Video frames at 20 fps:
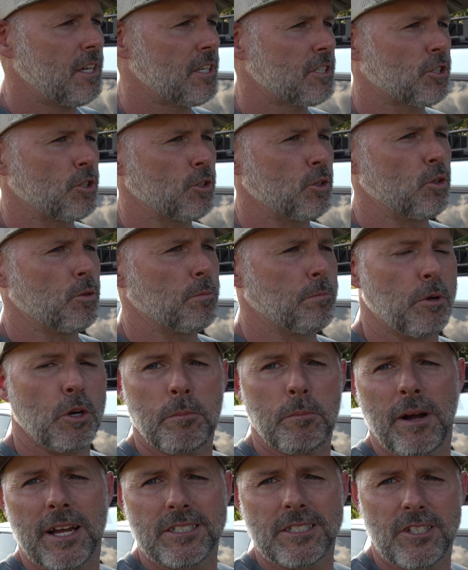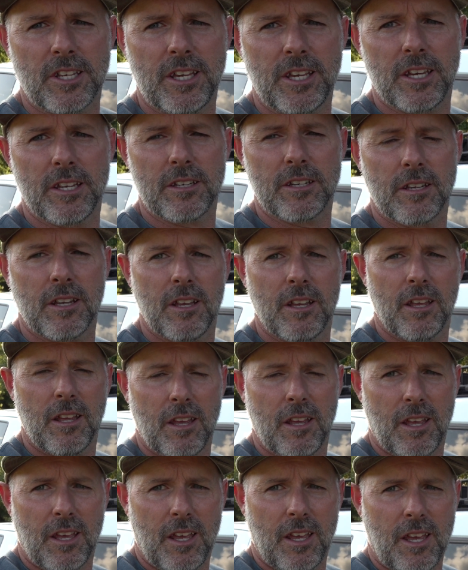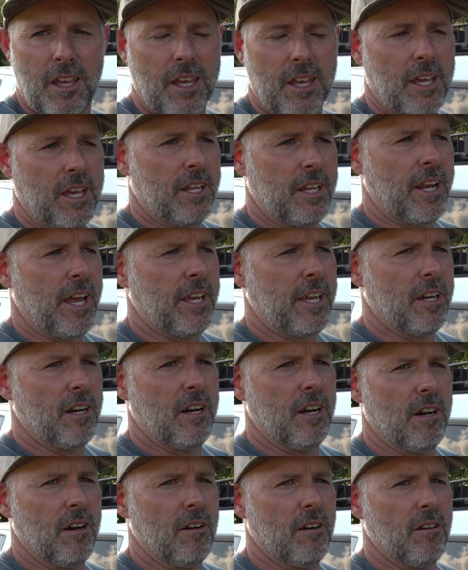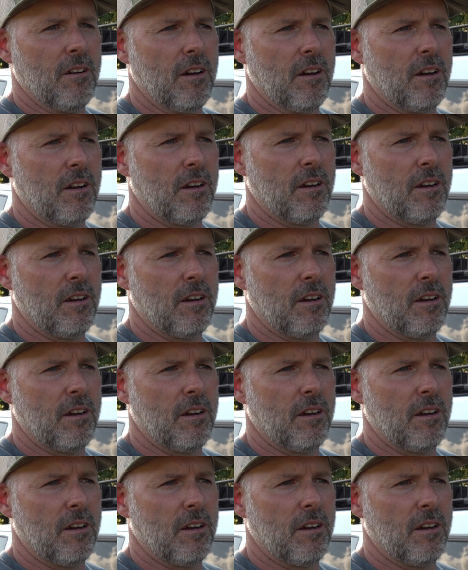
to put my tent in a